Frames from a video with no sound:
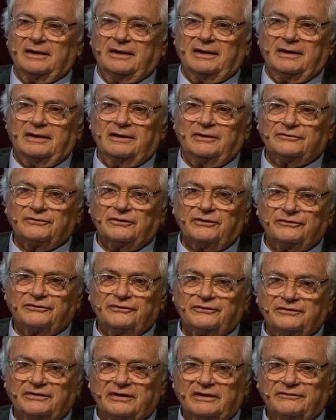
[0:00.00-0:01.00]
It is
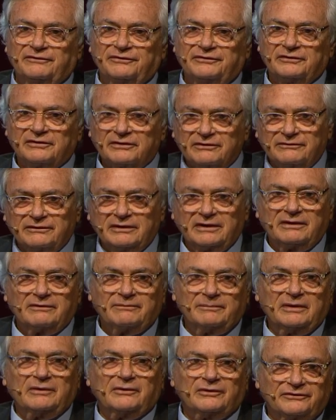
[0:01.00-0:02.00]
also self-serving
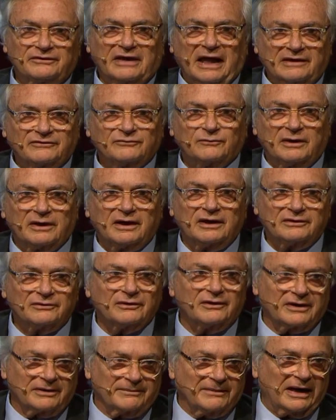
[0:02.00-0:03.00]
because that's what I
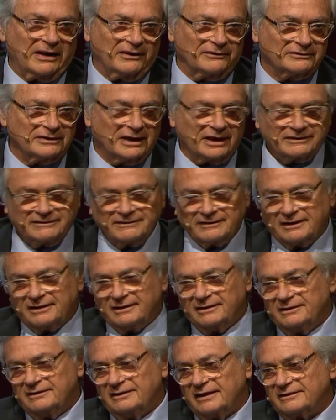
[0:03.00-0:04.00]
talk about. That's, a,
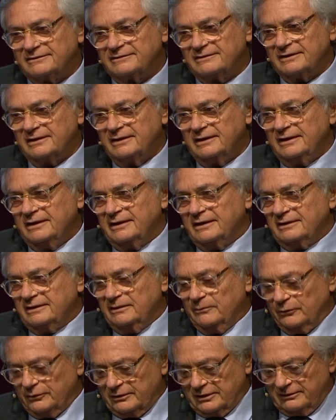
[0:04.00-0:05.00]
uh, that's a, uh,
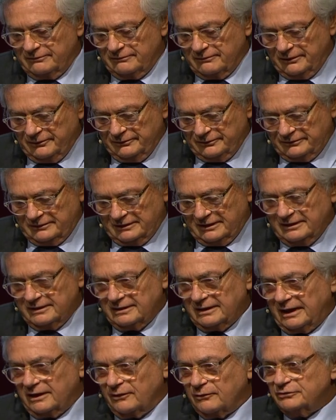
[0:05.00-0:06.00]
the book I wrote,
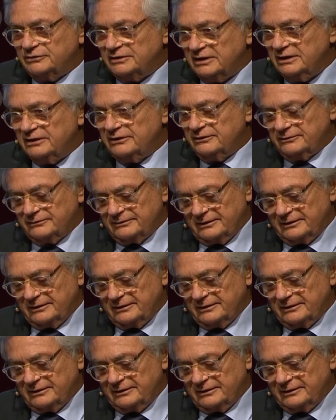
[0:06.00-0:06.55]
and I continue to